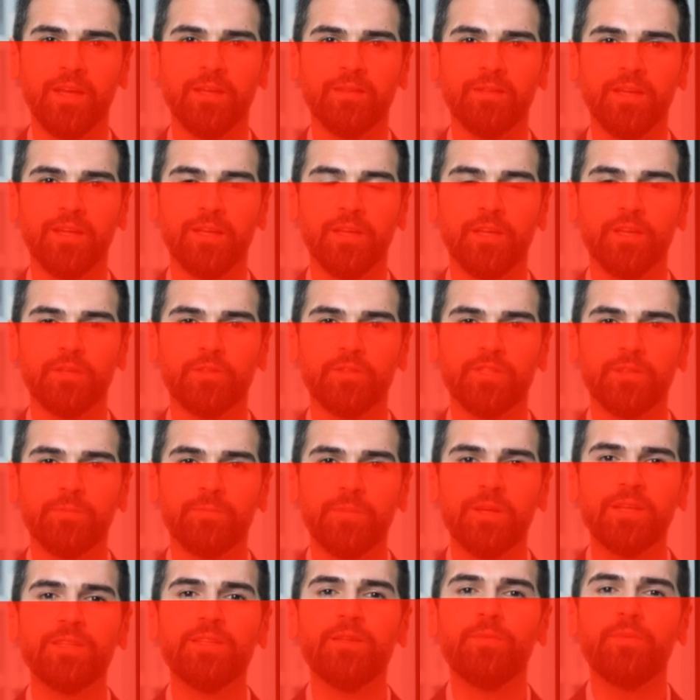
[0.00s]
that includes a
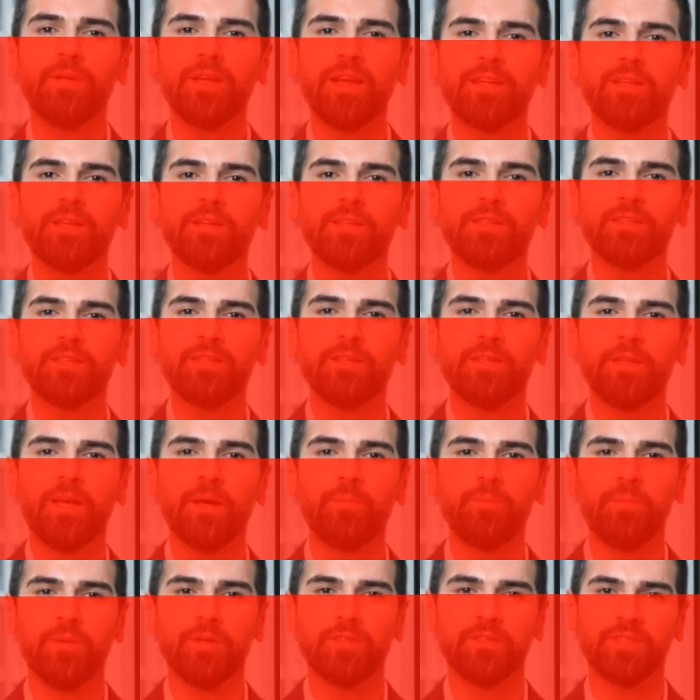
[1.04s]
mix of letters,
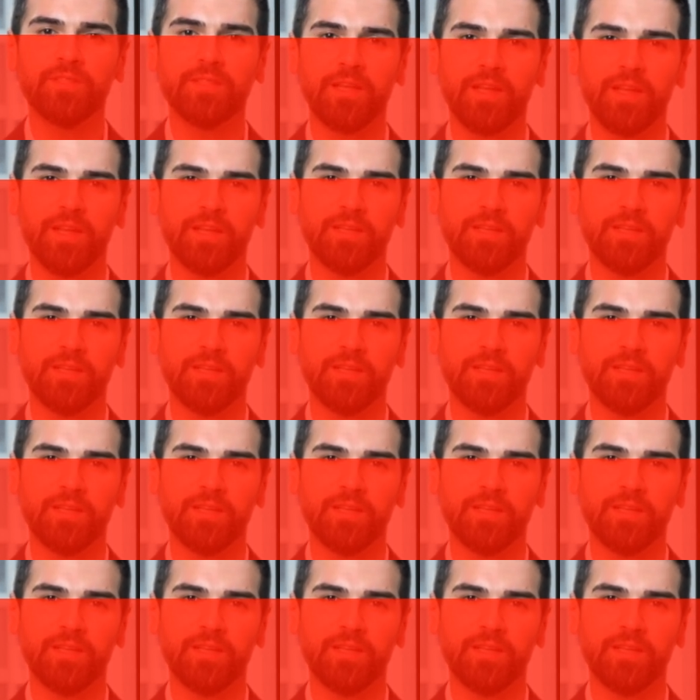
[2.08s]
numbers,